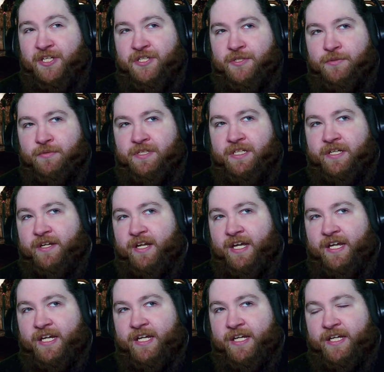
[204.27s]
You get
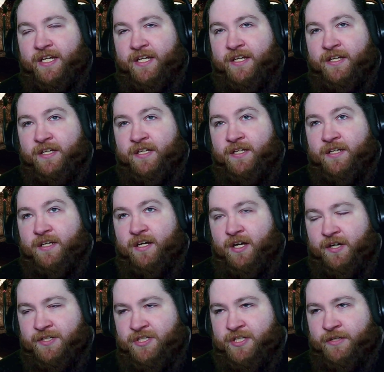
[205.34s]
a
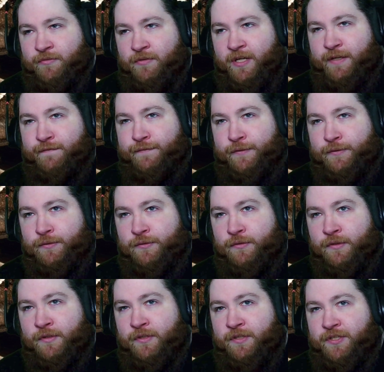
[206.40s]
hunting rifle.